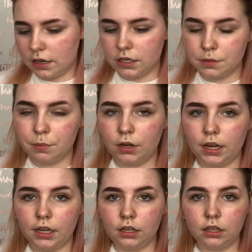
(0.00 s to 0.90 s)
a
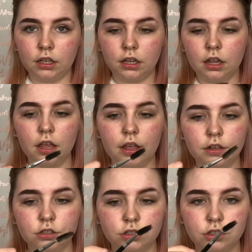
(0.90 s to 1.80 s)
spoolie,
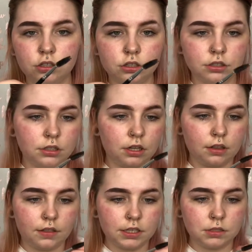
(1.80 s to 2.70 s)
just using
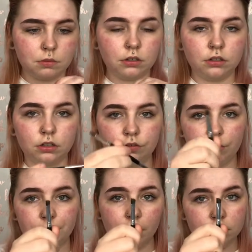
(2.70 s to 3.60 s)
this one
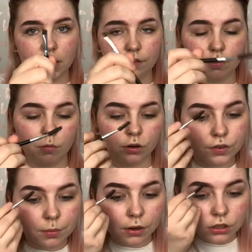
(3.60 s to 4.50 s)
from the other side of a
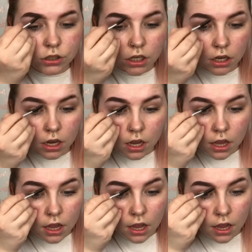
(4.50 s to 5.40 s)
Morphe brush,
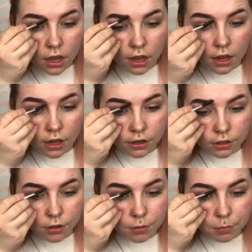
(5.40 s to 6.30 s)

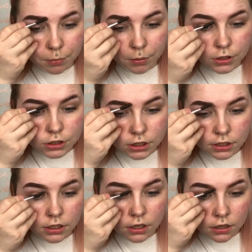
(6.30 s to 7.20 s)
and
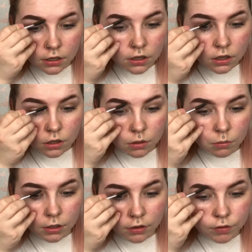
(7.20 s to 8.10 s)
brushing
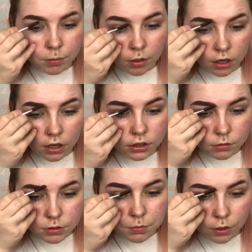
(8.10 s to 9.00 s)
whatever product that
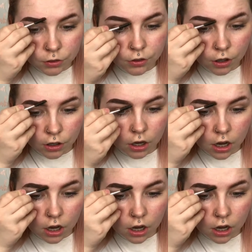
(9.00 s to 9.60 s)
was put there